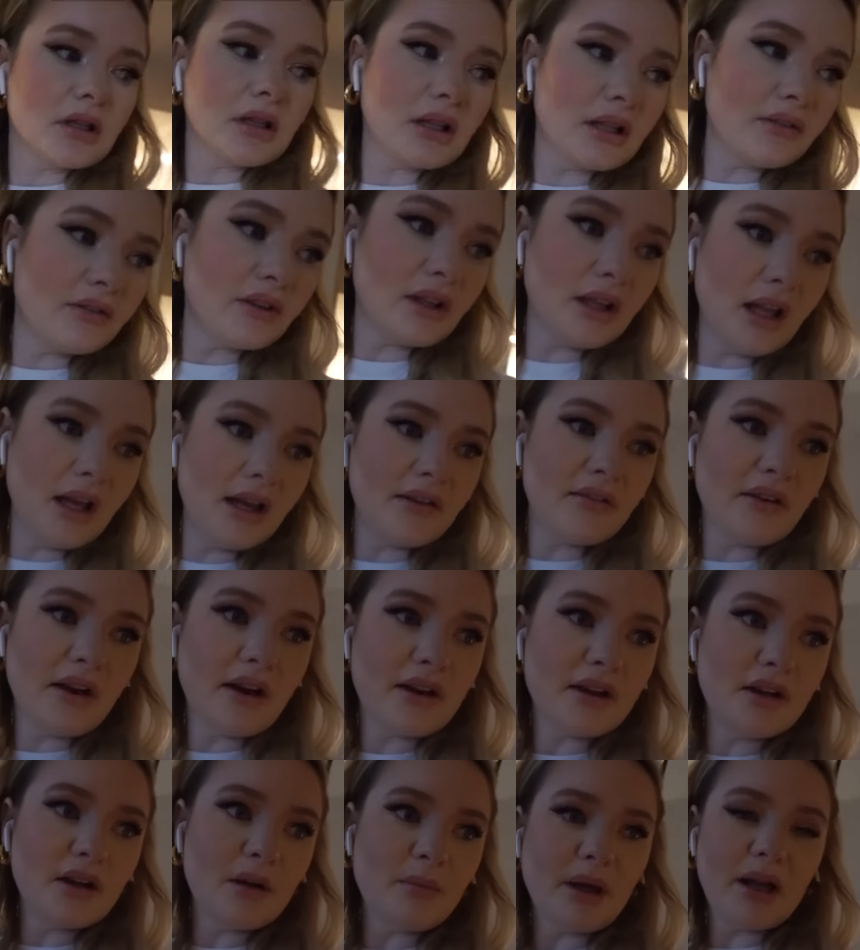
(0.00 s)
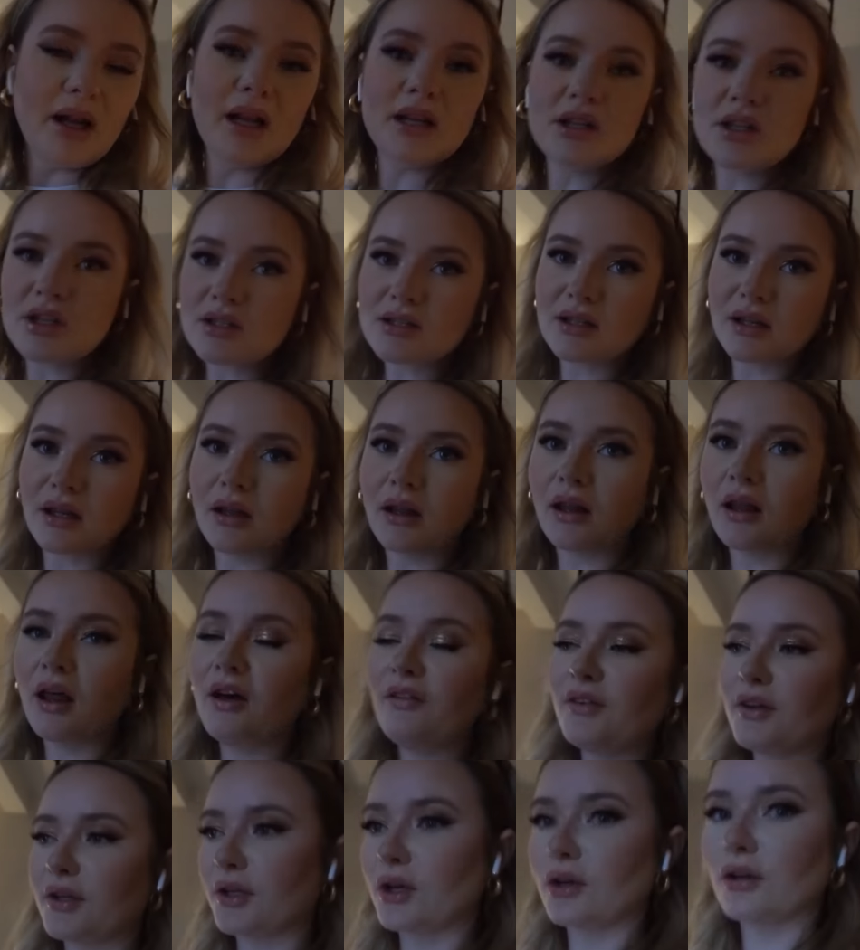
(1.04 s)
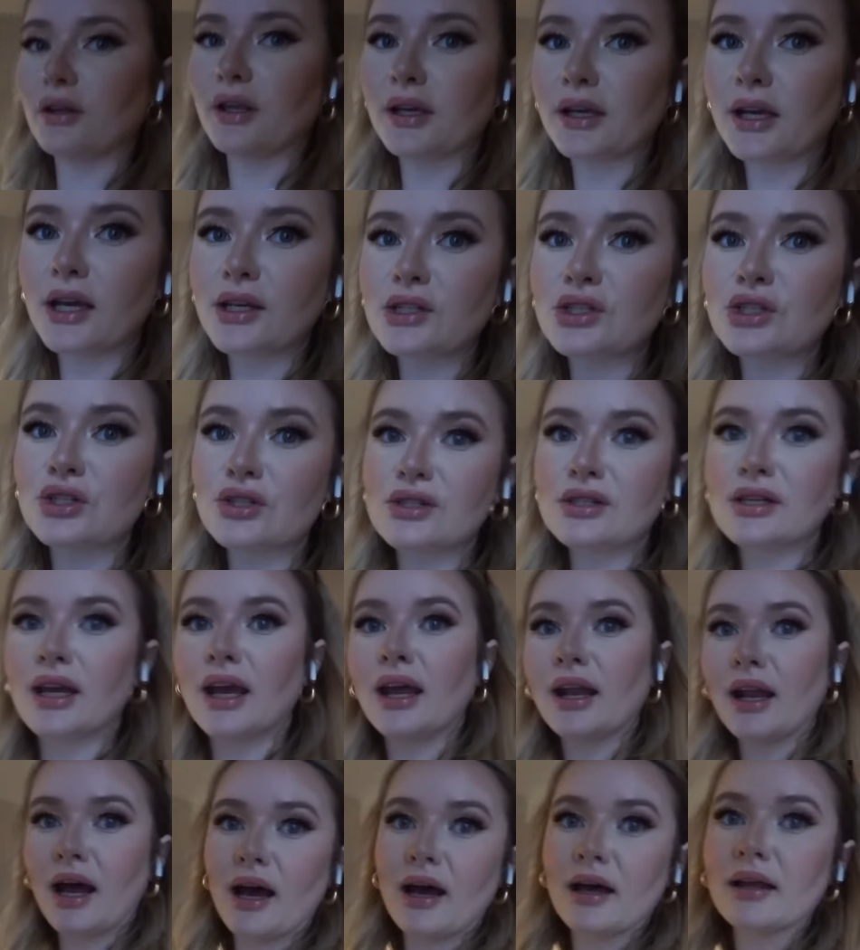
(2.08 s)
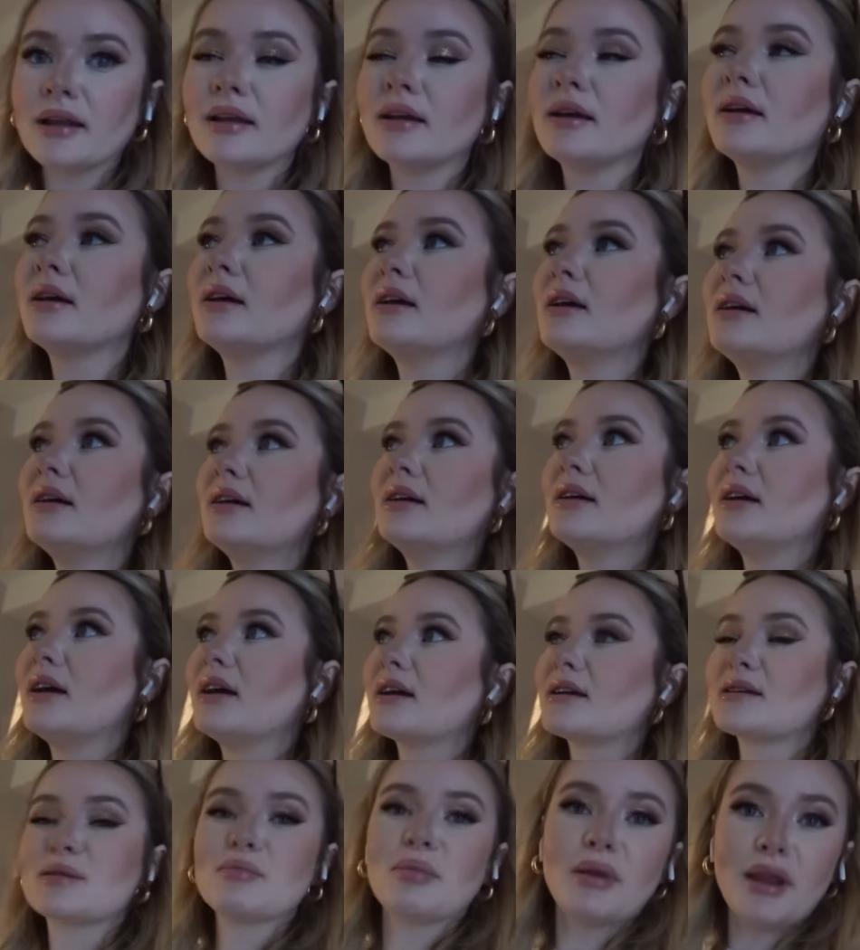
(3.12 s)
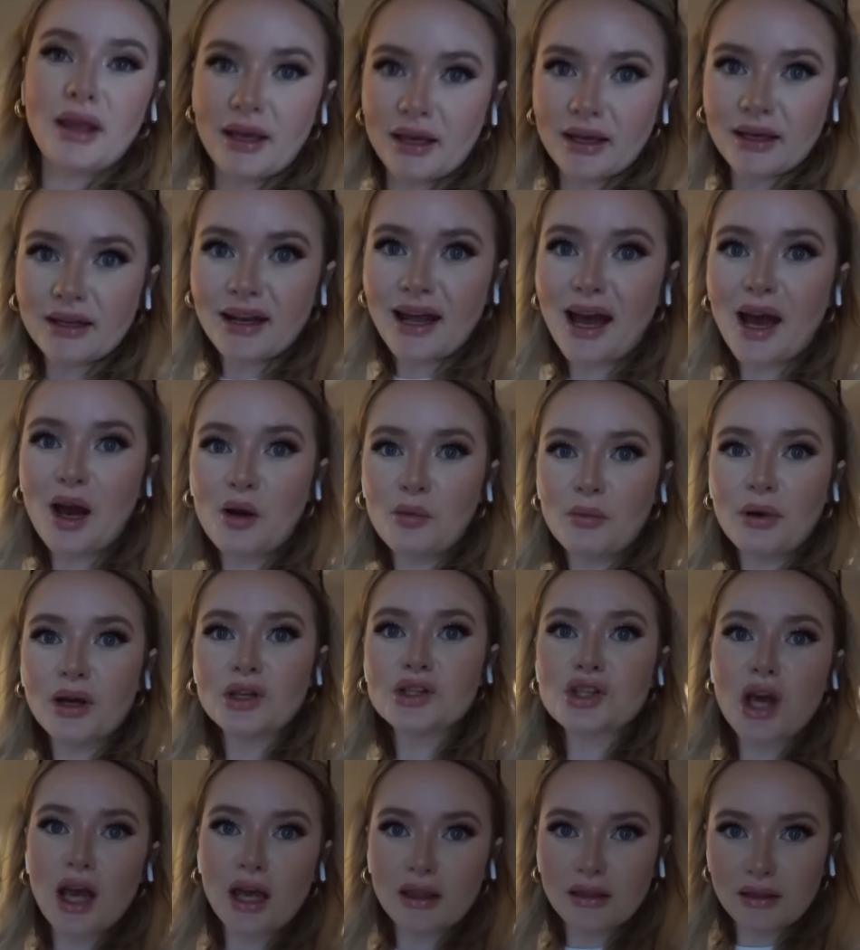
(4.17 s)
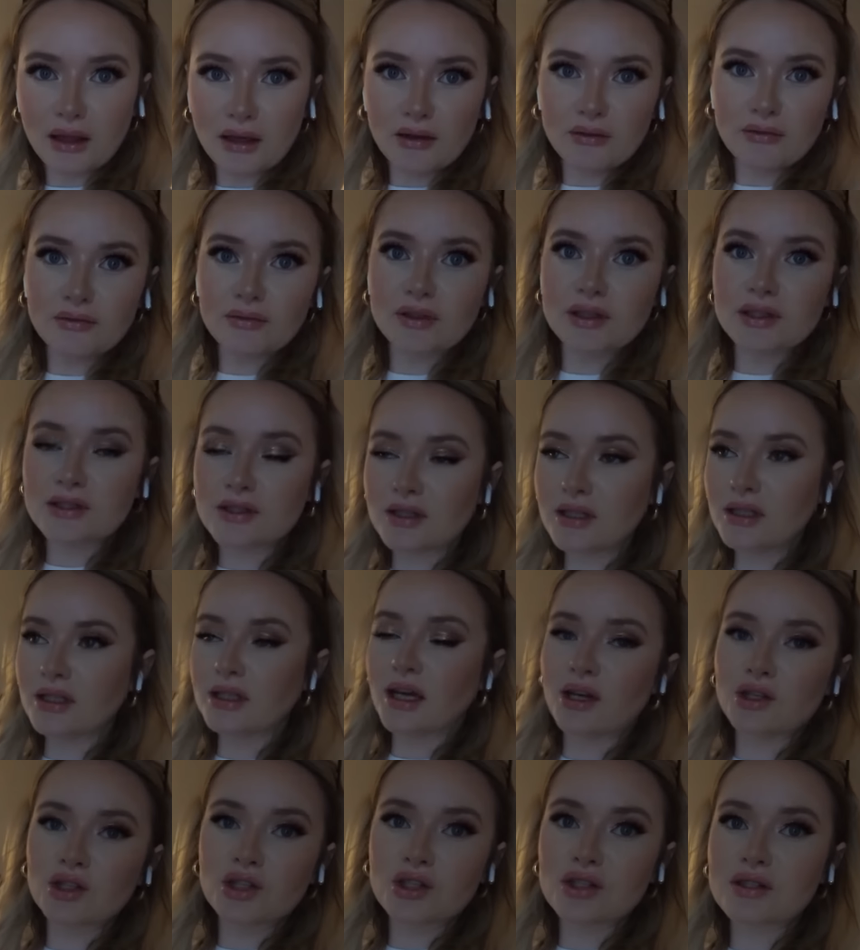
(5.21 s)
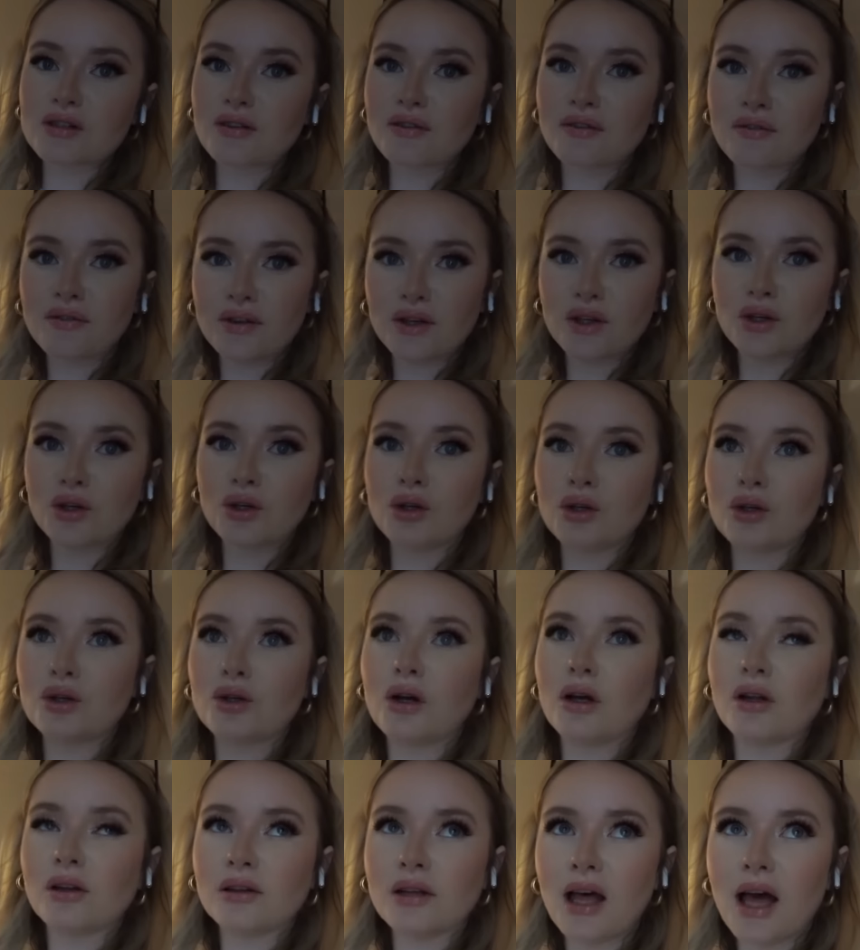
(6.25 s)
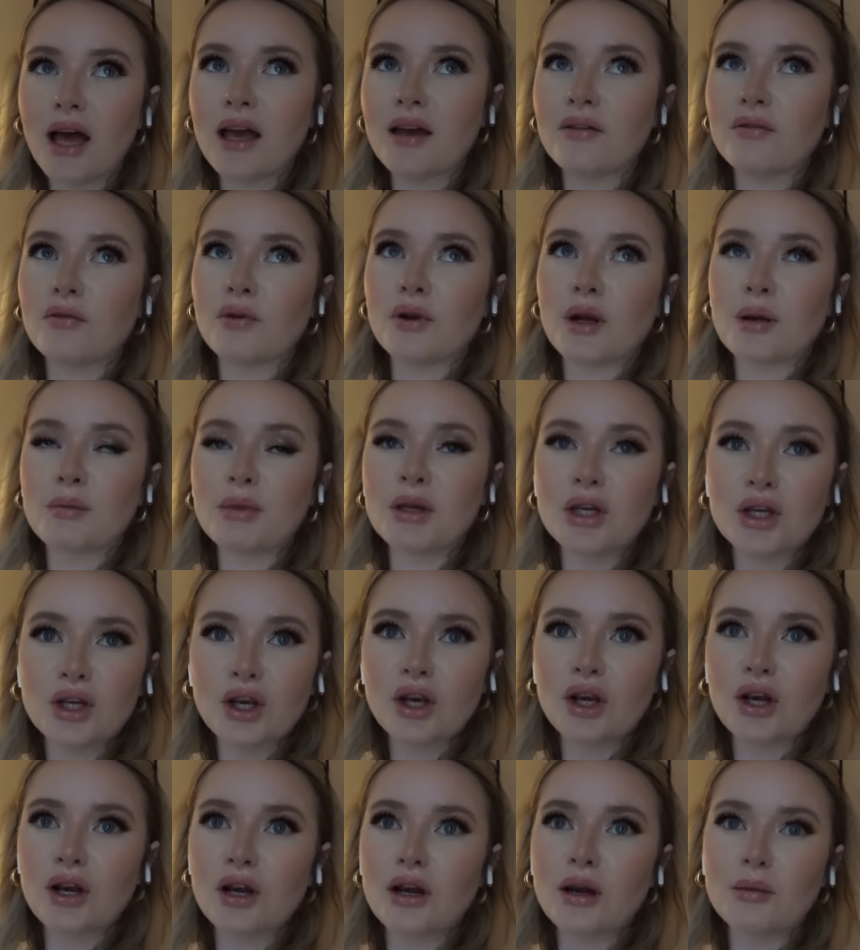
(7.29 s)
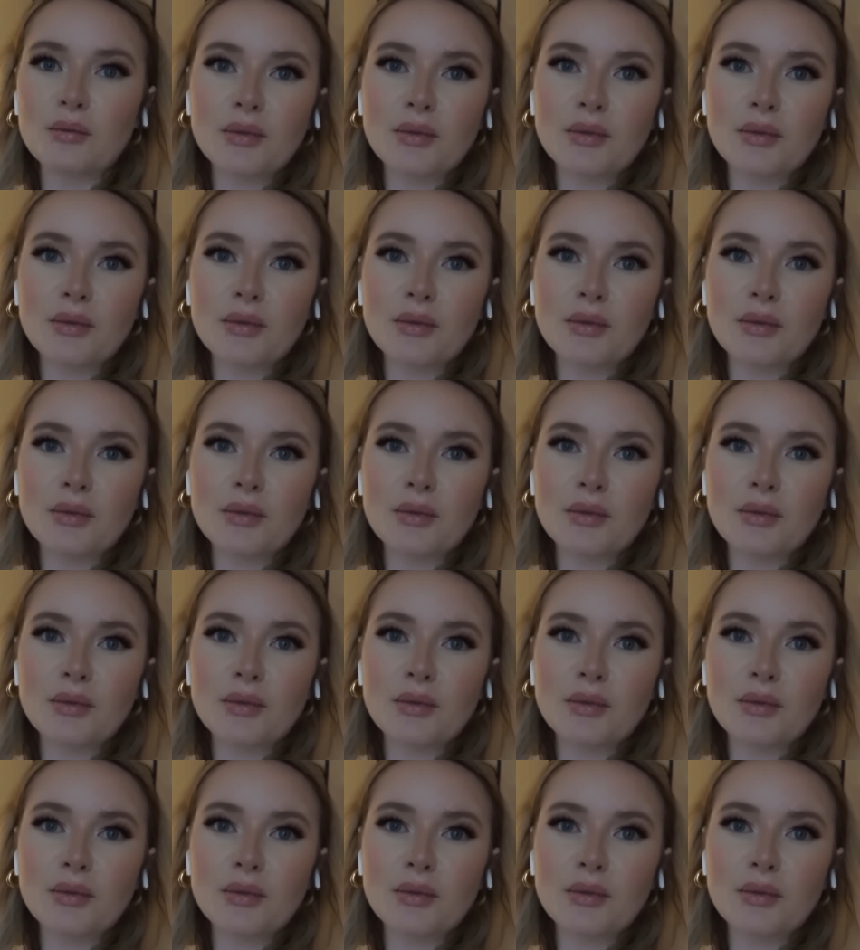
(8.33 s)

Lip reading: Living life out here, man. I just love it here. Like, I just cannot explain how much I love the city. I just feel alive when I'm here.